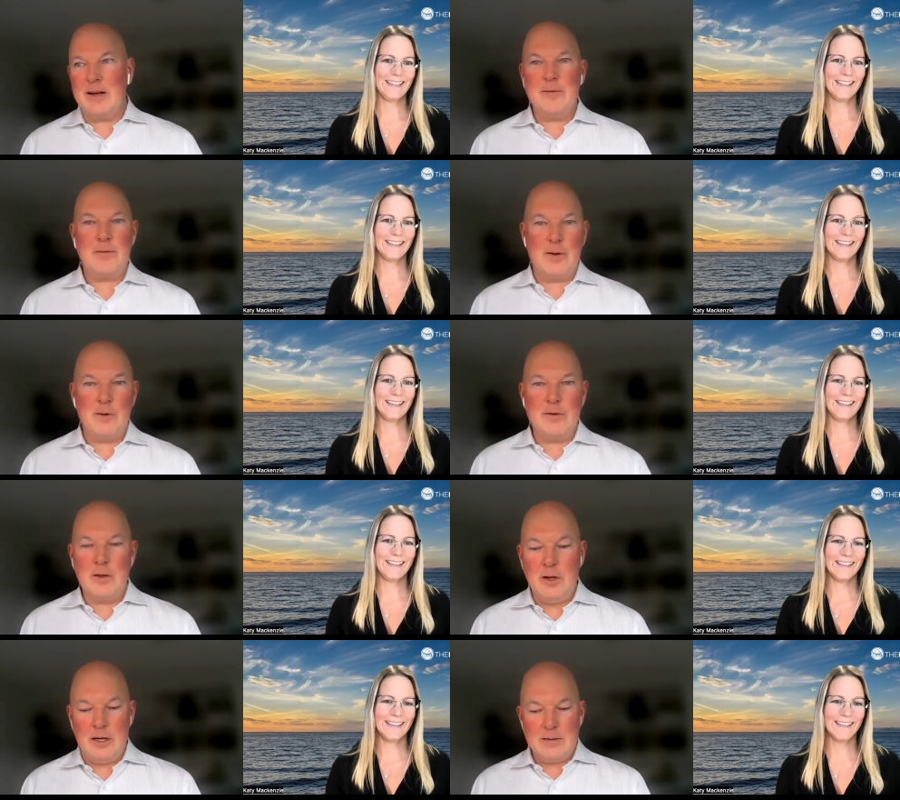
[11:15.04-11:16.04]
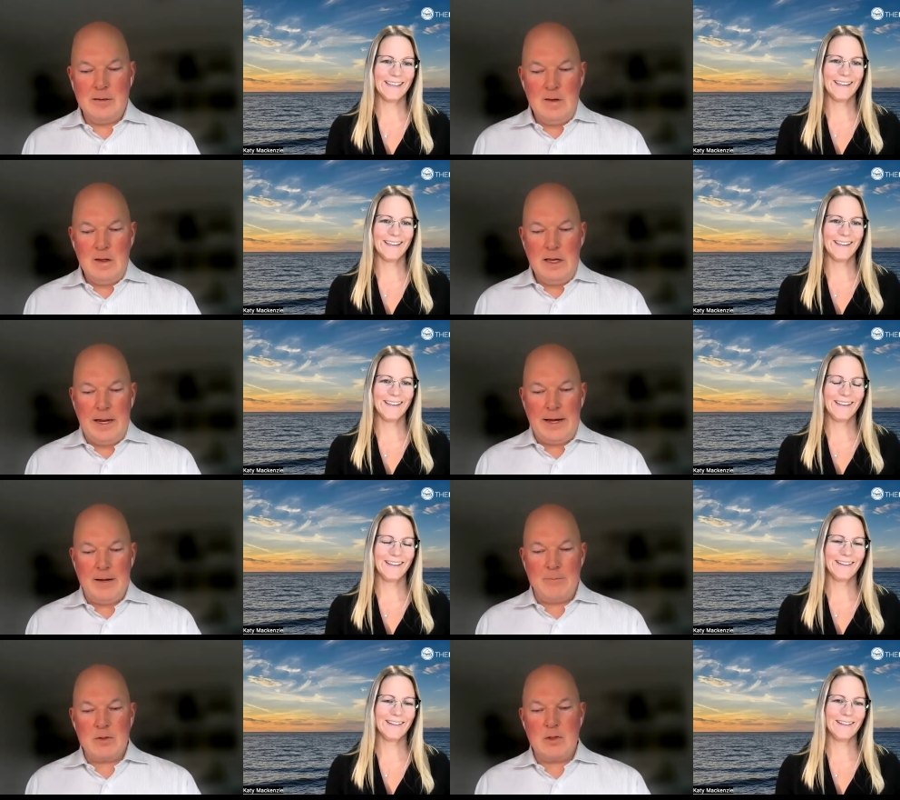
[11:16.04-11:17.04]
Speaker 1: got to follow the law.
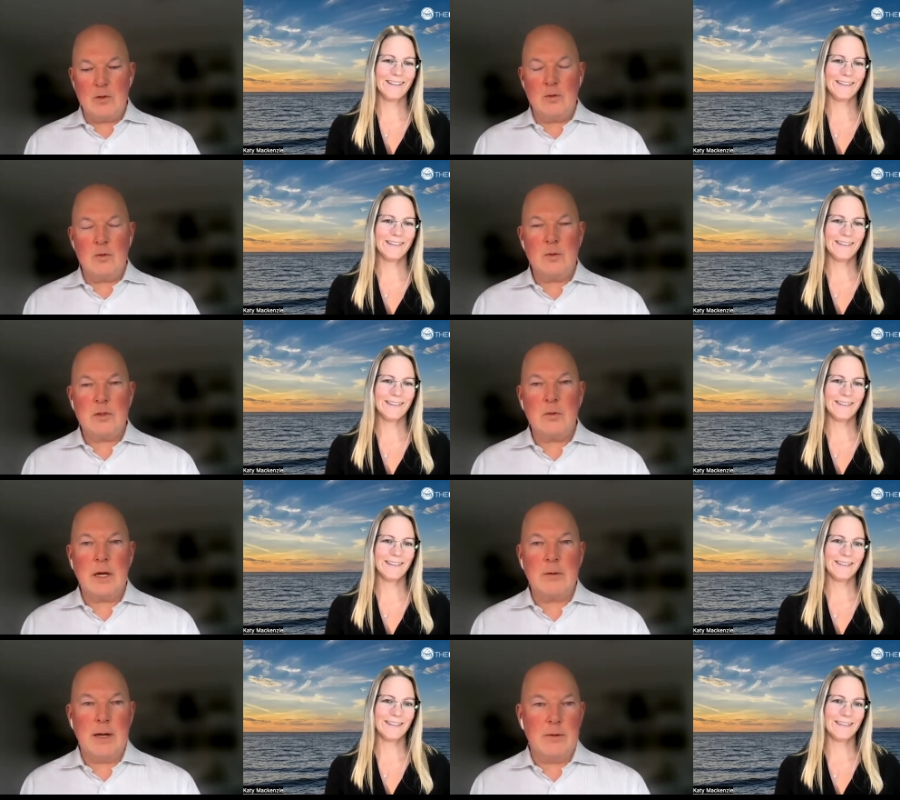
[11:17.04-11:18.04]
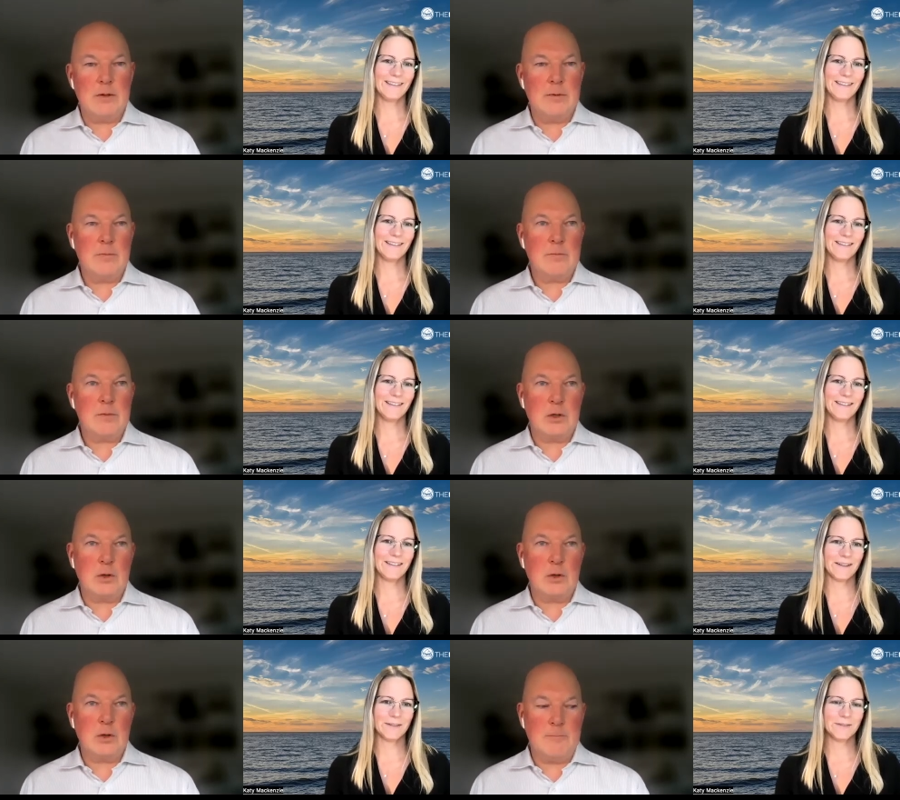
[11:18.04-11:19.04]
There's no get around.
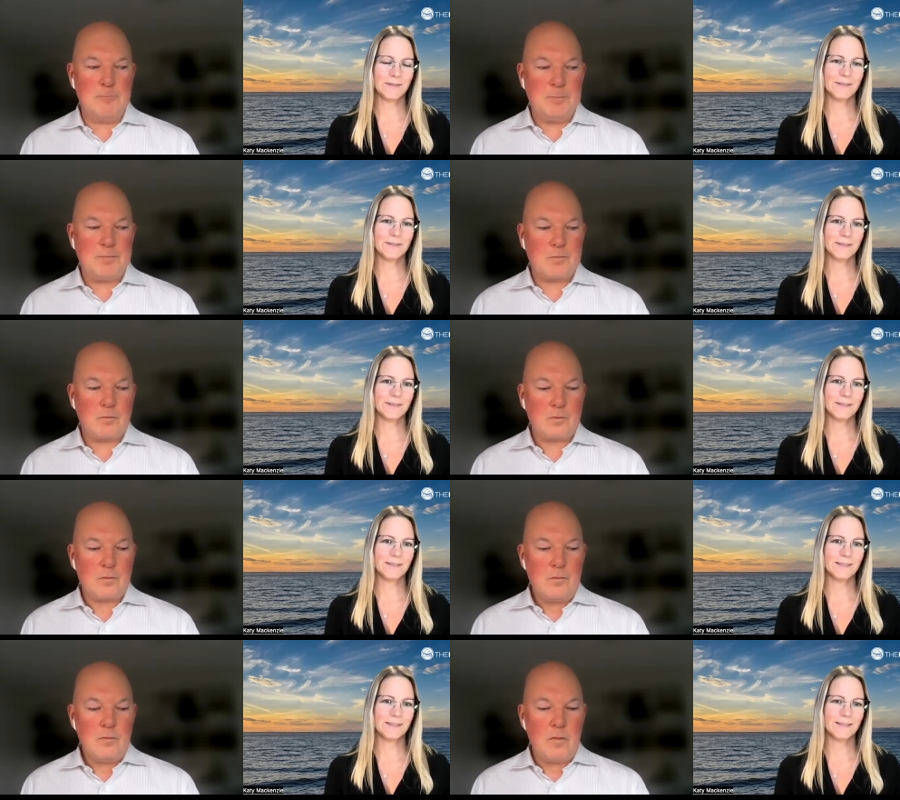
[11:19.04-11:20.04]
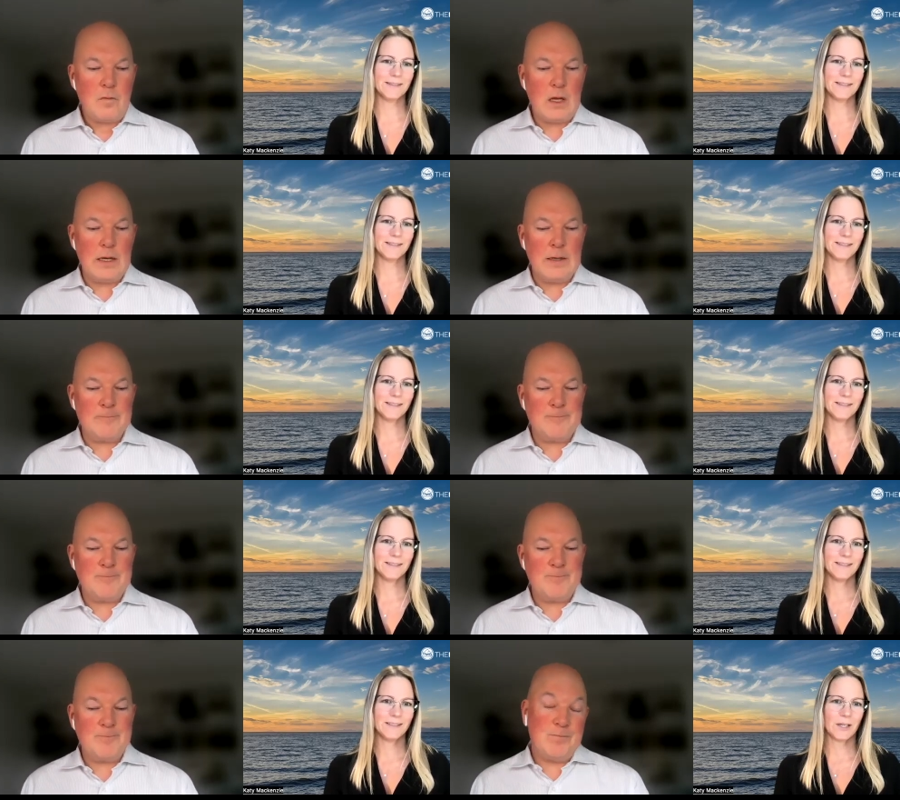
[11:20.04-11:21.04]
So, yeah.
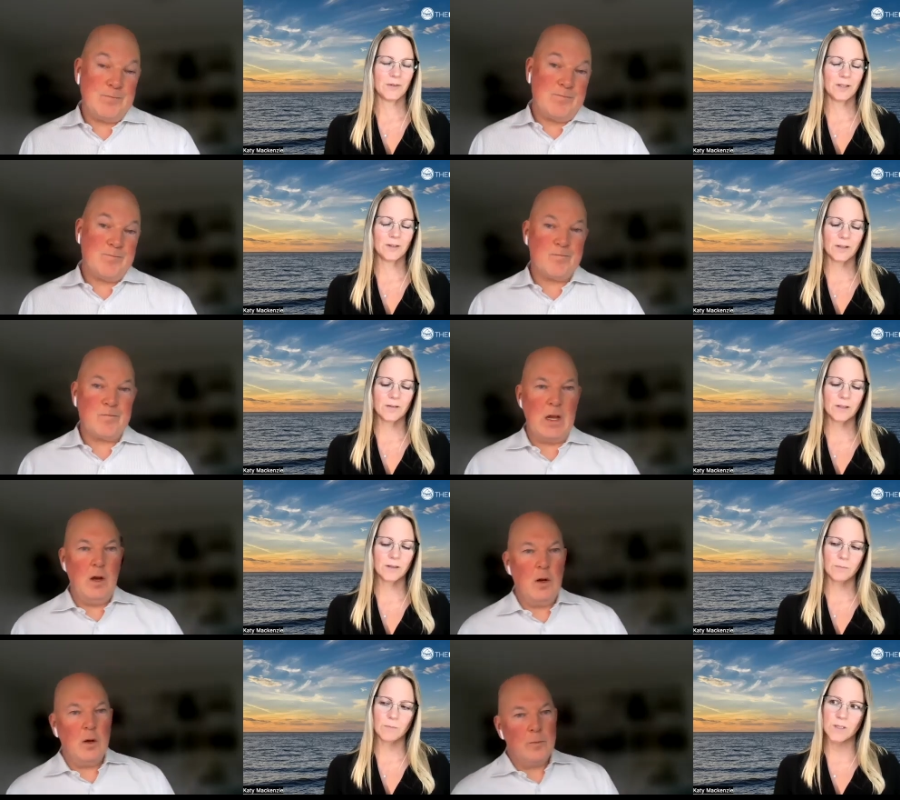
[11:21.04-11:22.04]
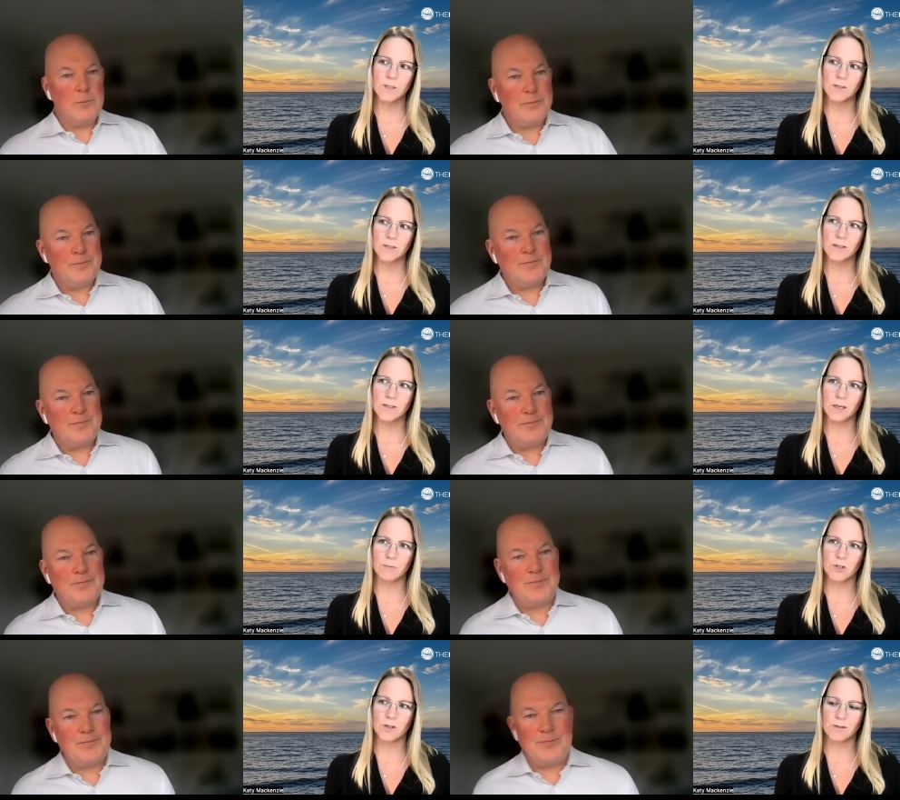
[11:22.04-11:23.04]
Speaker 2: Yeah, I think the
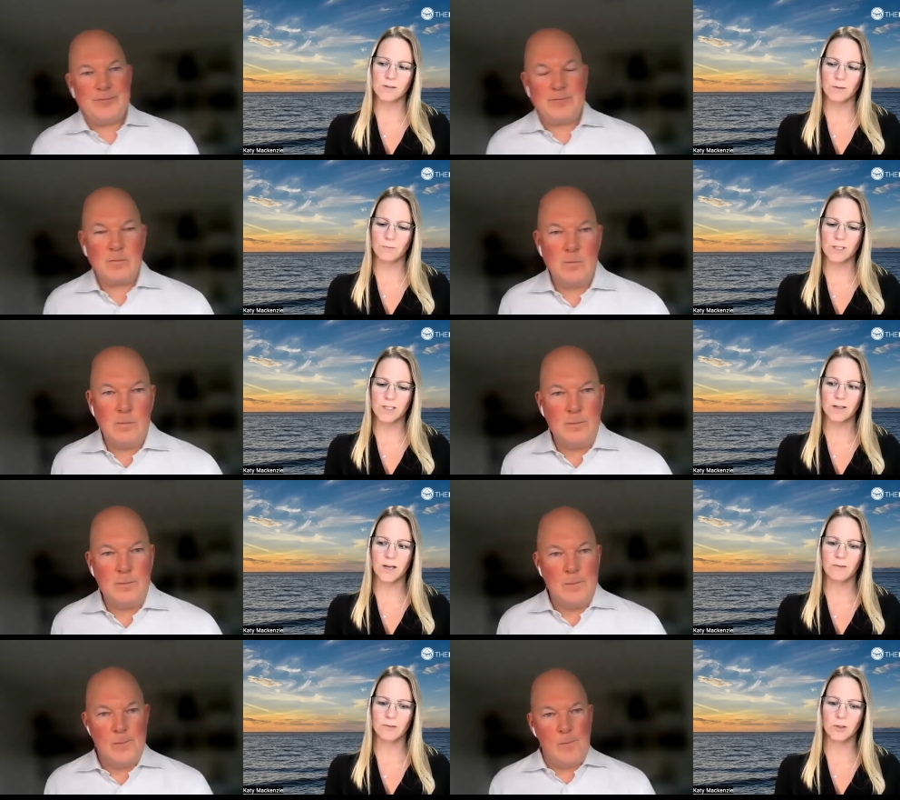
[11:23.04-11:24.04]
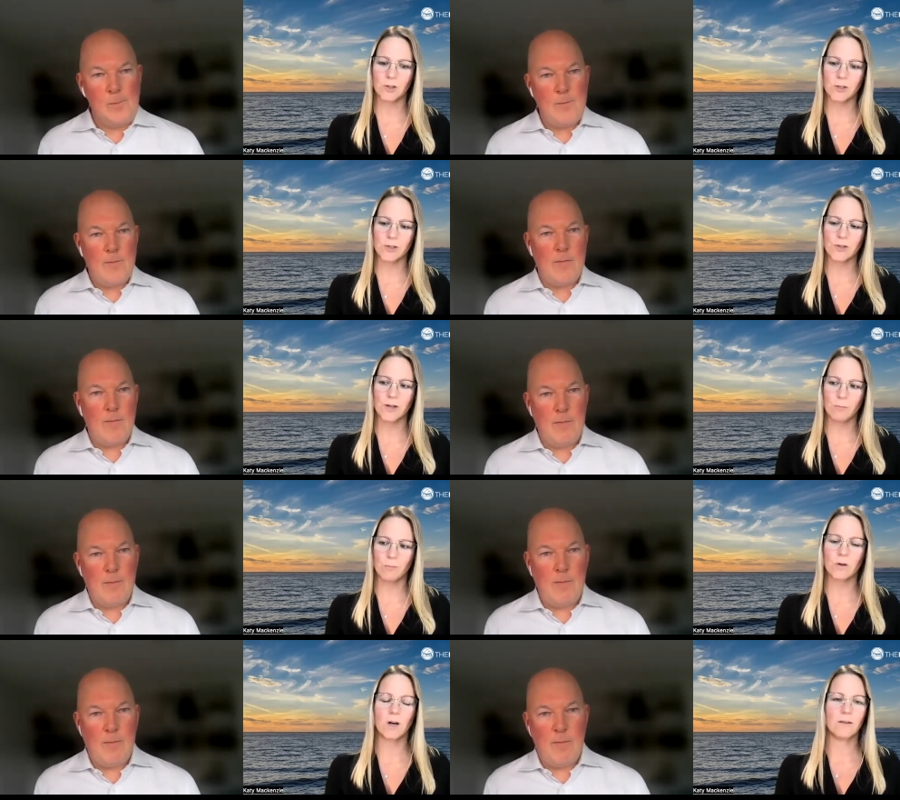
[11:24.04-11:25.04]
misconception is that we did have a large
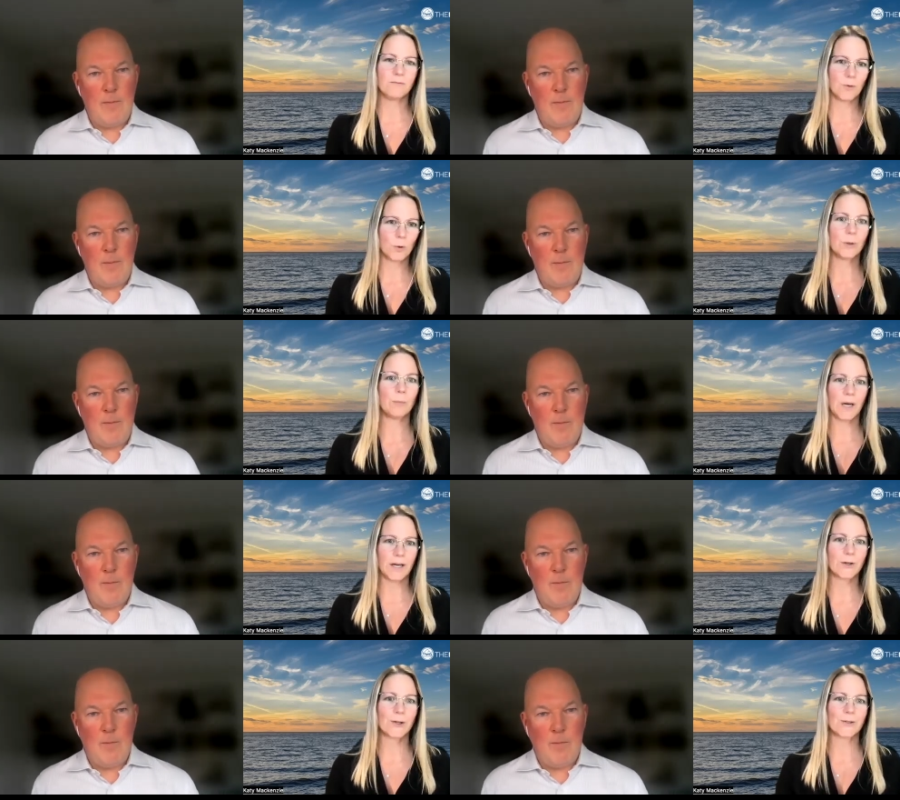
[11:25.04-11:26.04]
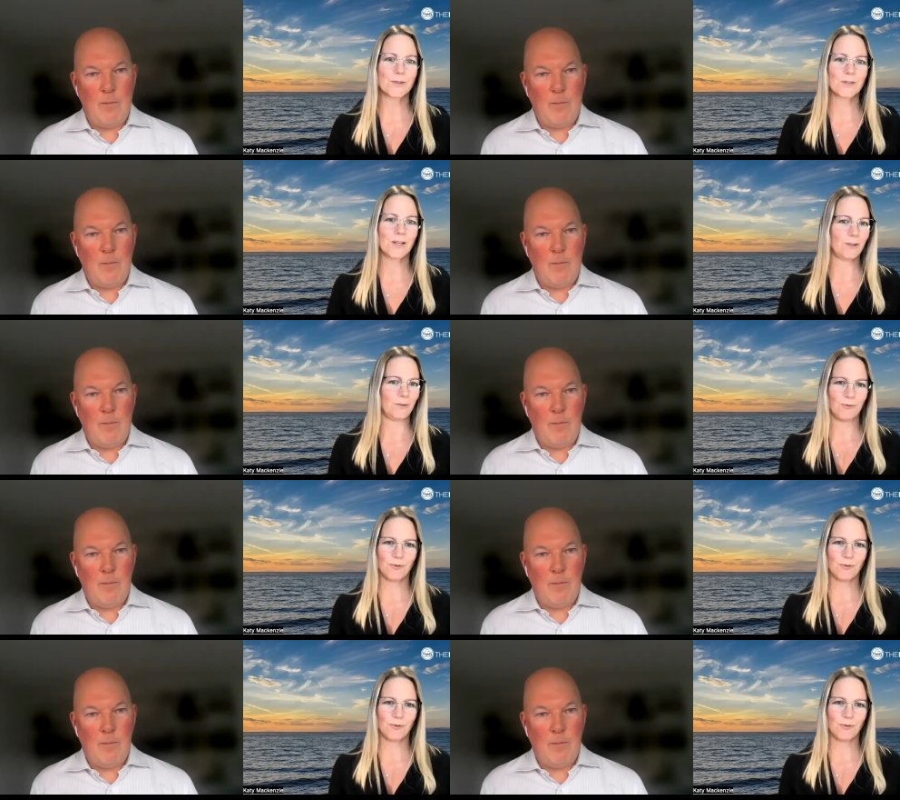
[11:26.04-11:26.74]
number of foreign buyers, and